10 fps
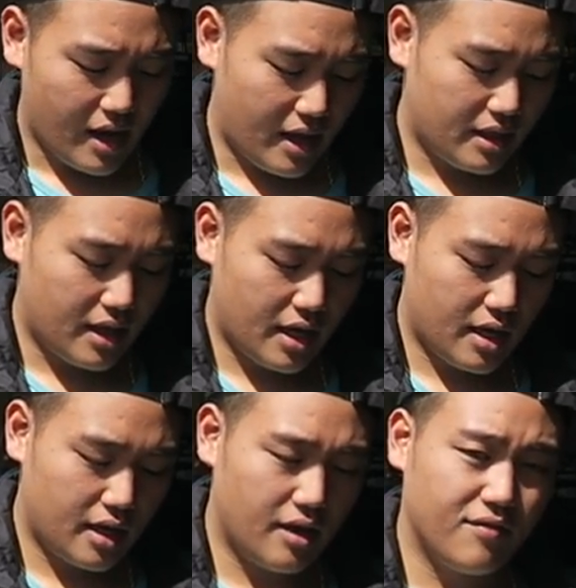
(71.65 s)
And
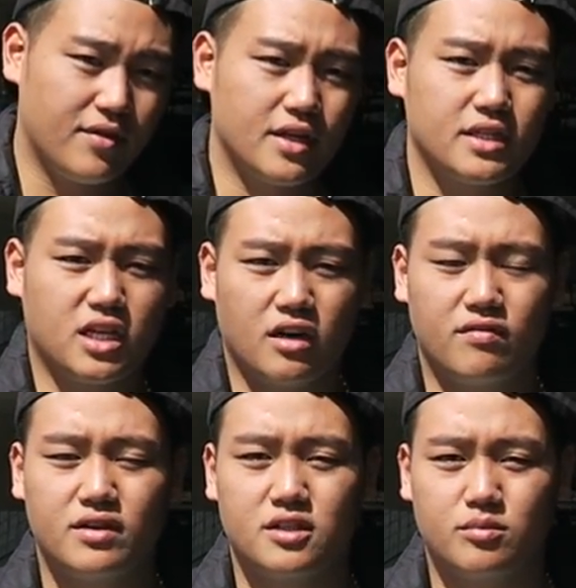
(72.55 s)
then if there's
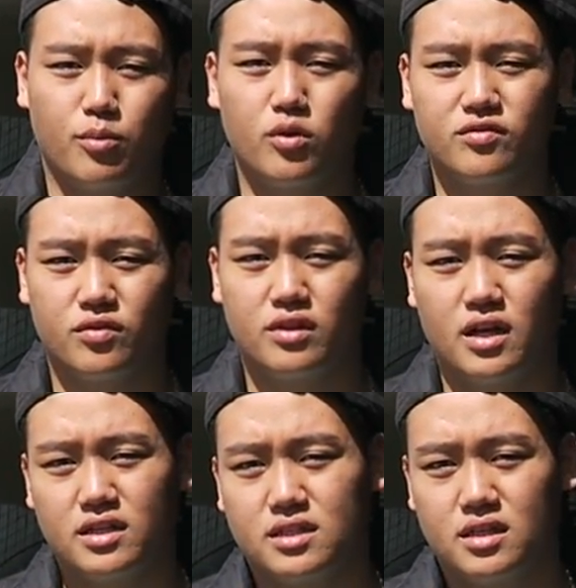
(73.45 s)
covers, bolts for the
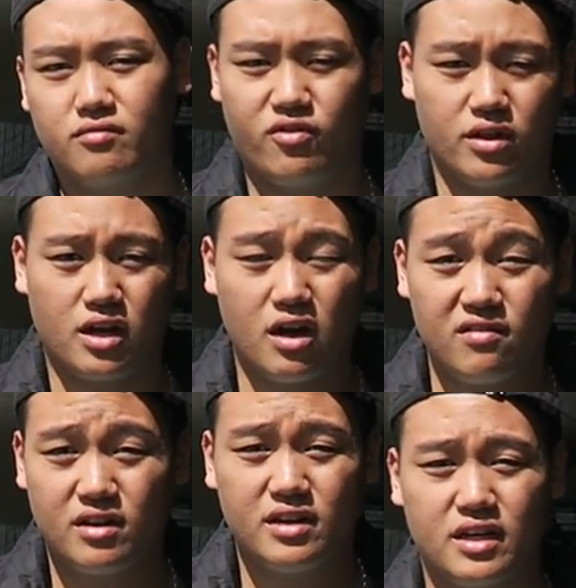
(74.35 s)
nuts for the
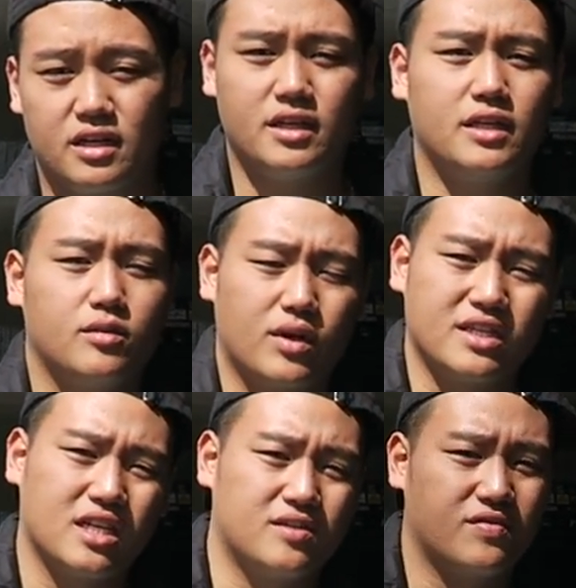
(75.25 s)
cover, you're gonna need the
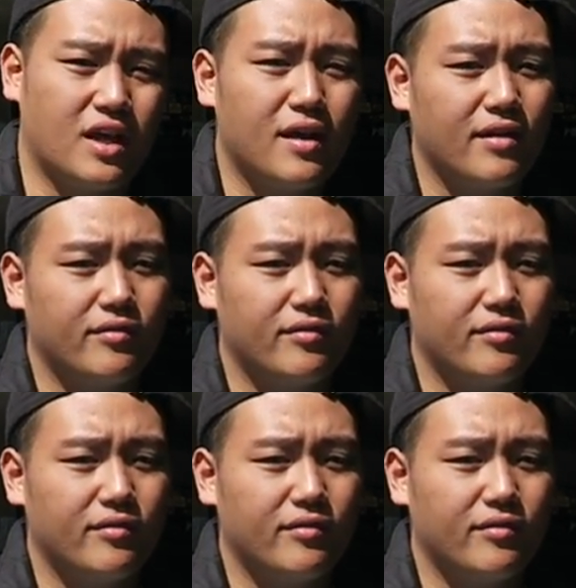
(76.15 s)
right size for that.